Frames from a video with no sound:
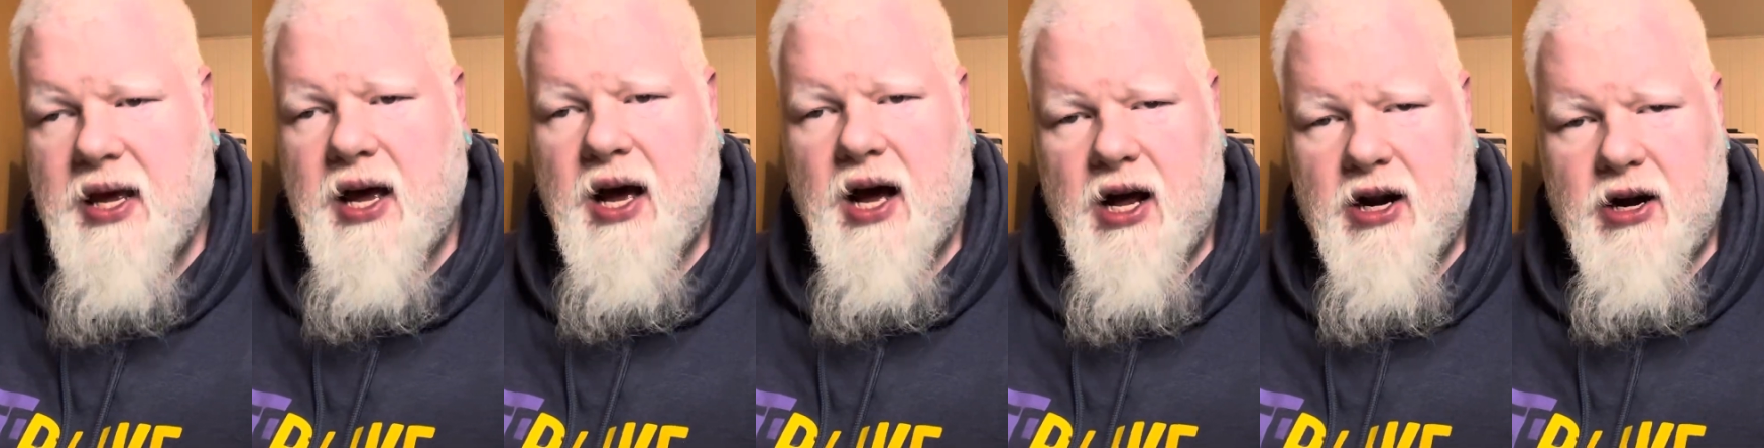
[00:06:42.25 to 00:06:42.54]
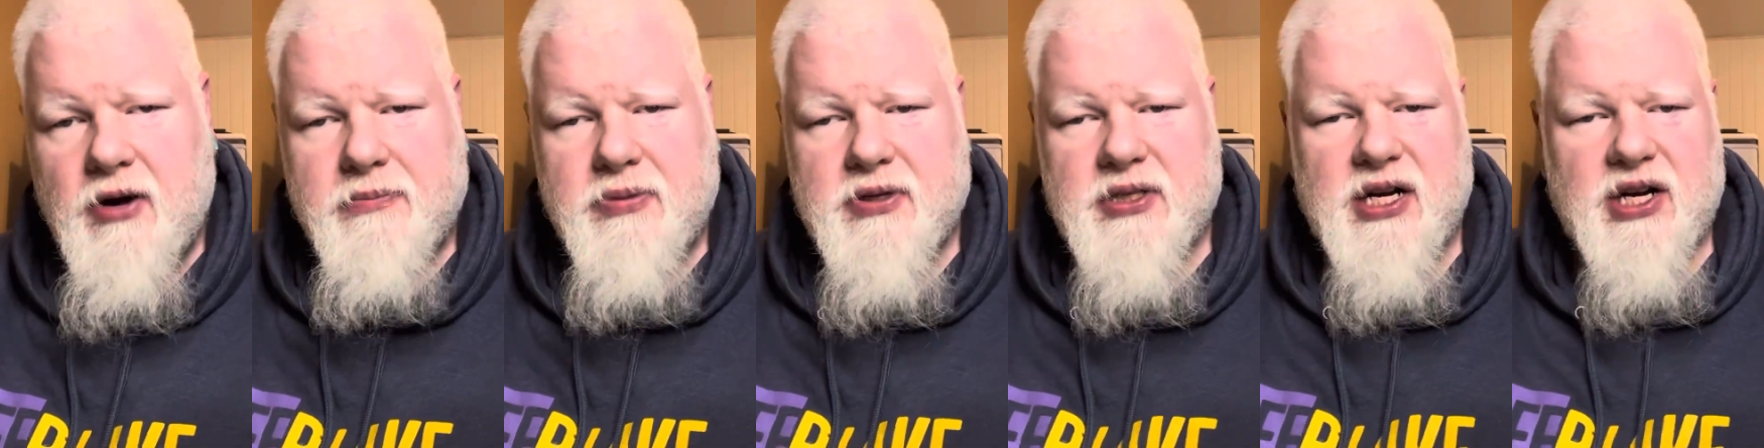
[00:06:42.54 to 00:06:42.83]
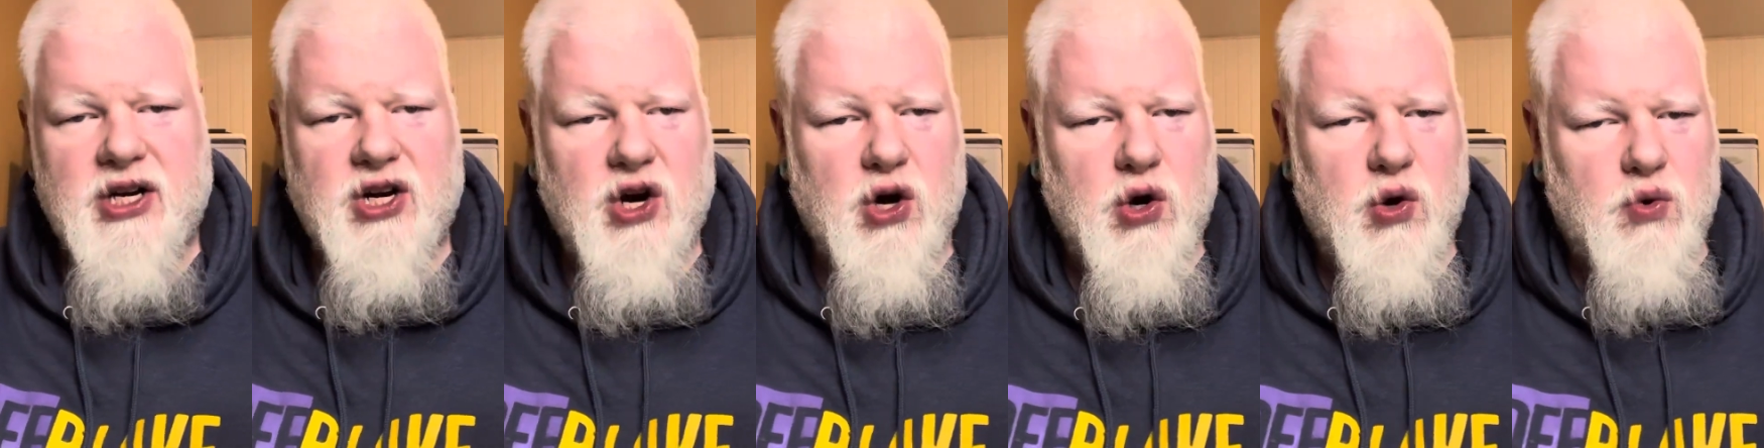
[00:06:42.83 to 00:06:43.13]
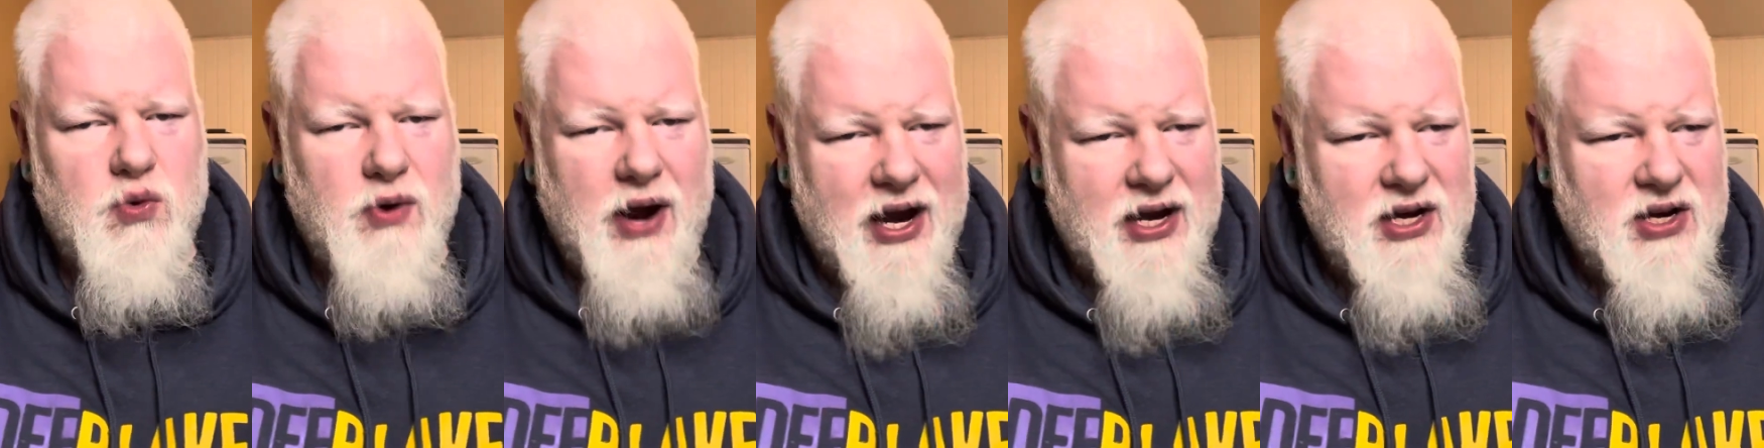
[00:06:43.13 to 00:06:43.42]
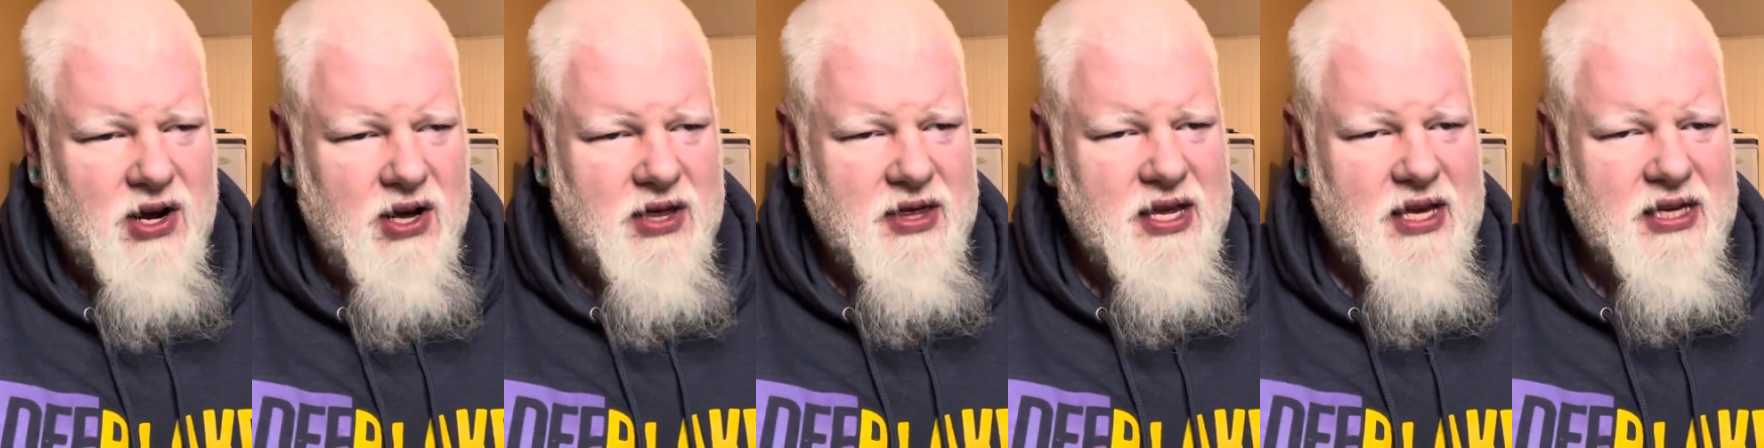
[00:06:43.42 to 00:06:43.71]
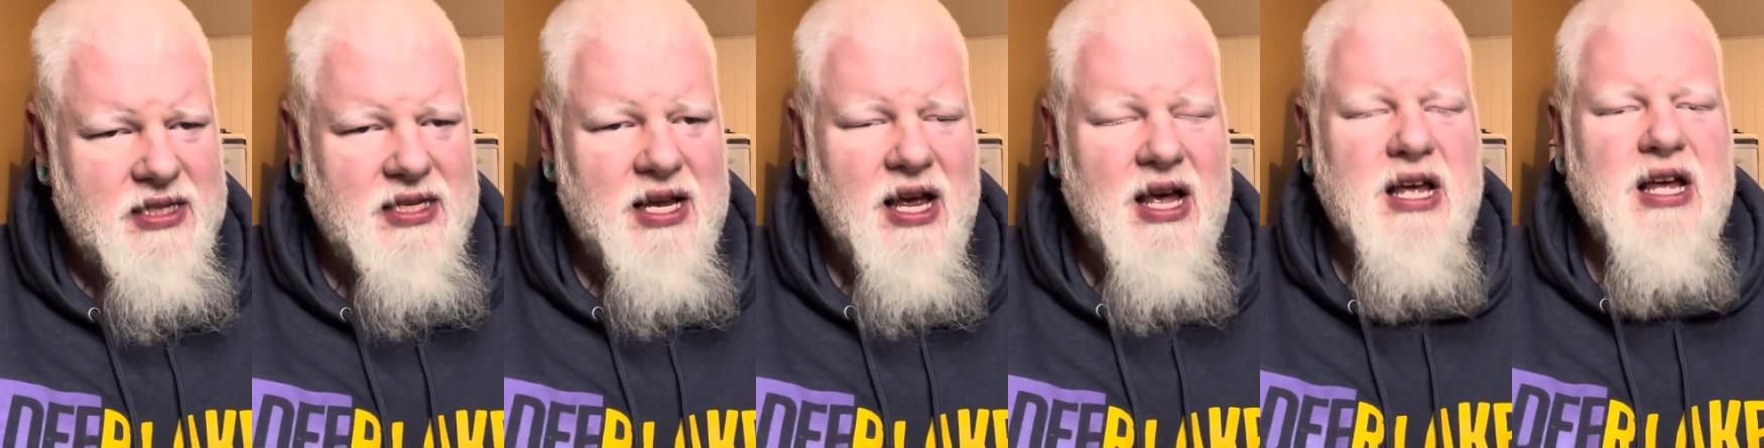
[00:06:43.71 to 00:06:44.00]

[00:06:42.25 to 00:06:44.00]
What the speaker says: 100% correct on this.